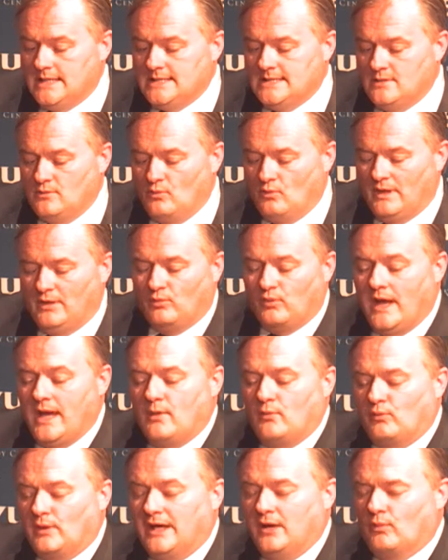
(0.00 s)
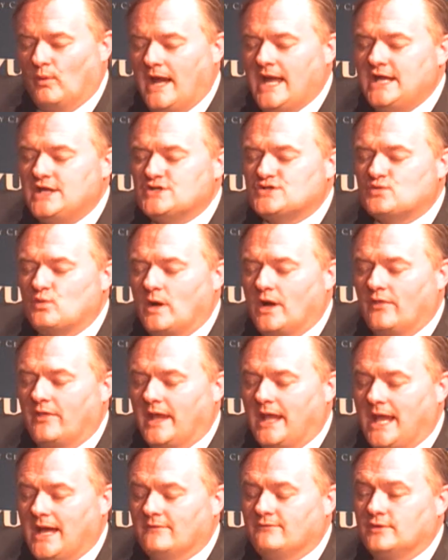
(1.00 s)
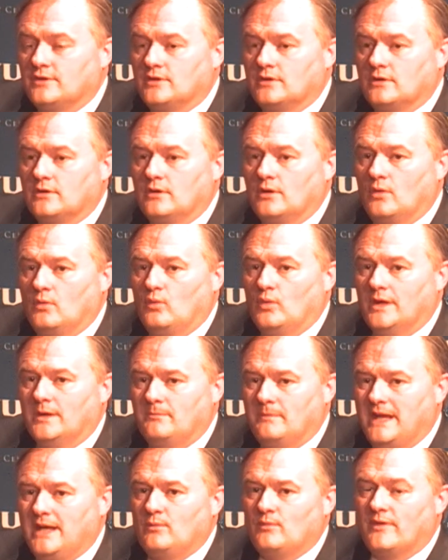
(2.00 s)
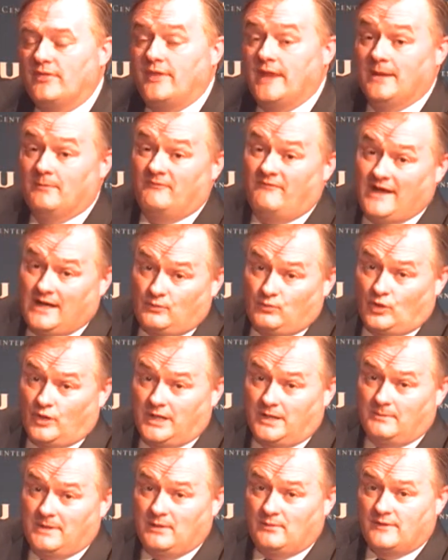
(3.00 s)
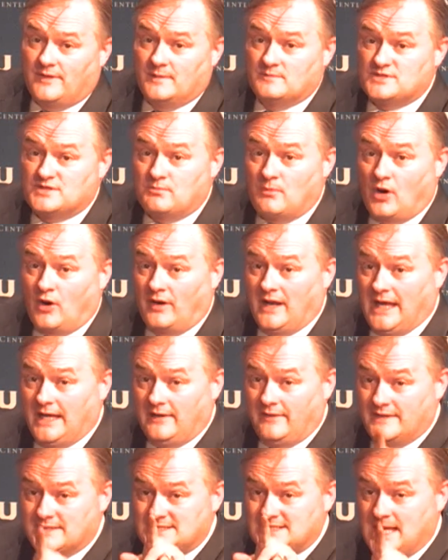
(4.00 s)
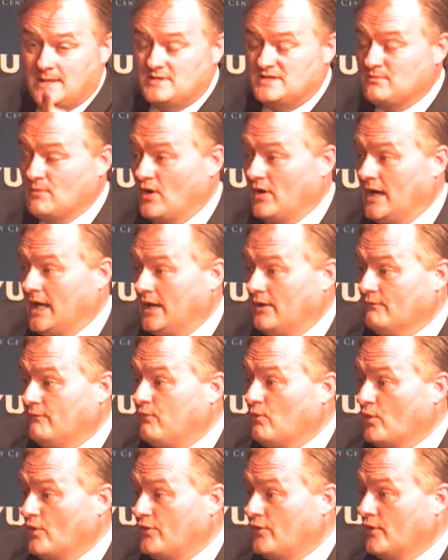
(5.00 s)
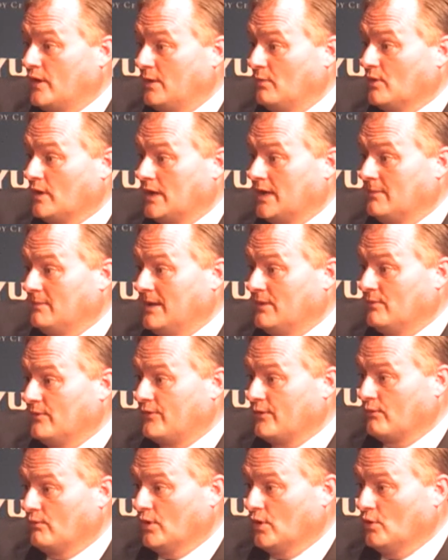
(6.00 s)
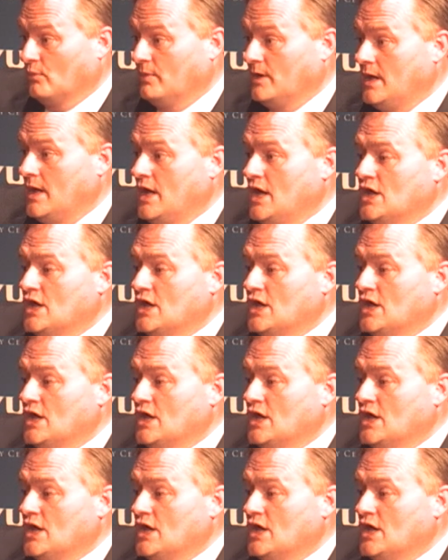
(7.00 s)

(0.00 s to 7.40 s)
we rearranged where the governor would meet with them. In fact, we're going to meet with them tomorrow night at this time. Tomorrow night at 4:30, we're going to meet with the group.